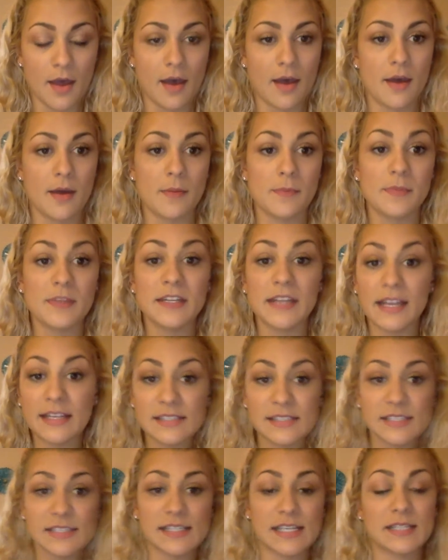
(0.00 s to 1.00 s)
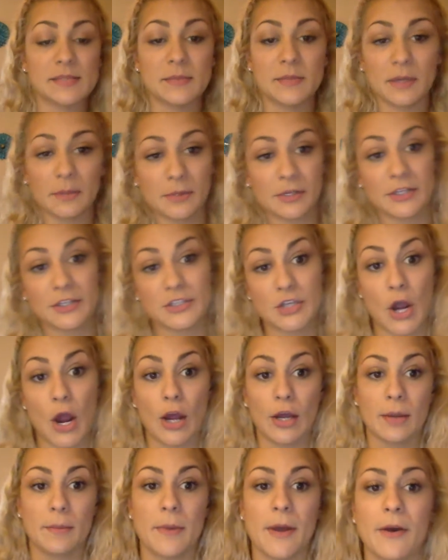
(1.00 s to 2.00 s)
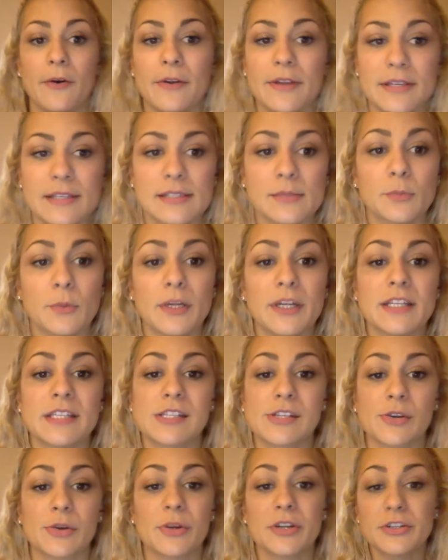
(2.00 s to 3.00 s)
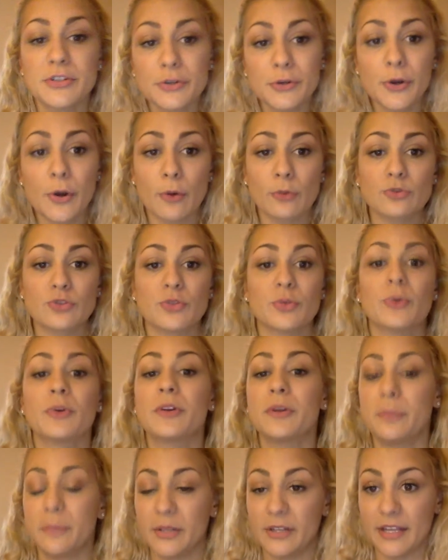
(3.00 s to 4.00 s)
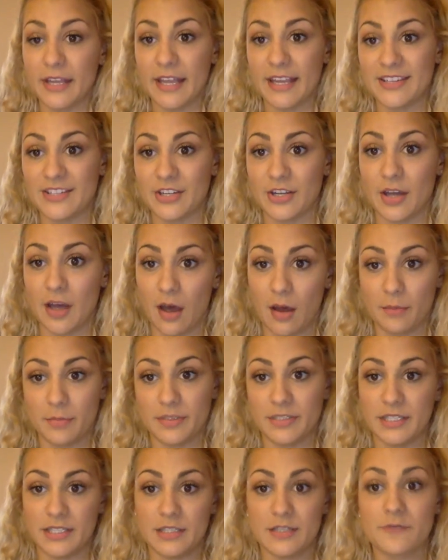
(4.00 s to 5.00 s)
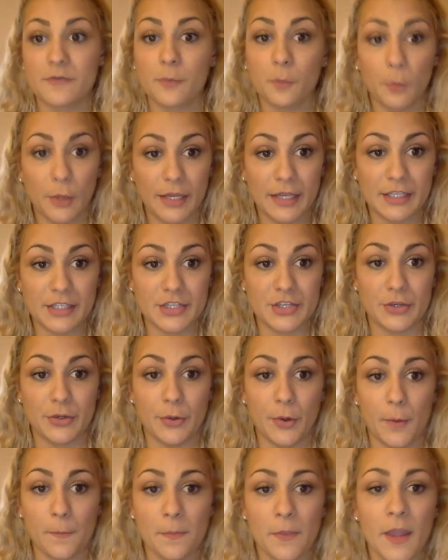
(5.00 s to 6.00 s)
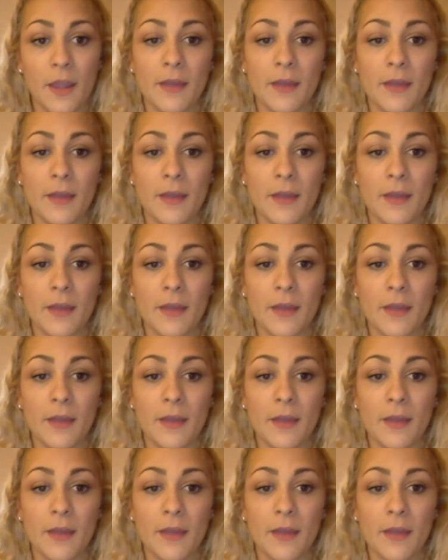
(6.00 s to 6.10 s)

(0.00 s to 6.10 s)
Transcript: The next assessment I'm going to talk about is what is your intercultural communication competence from week 2.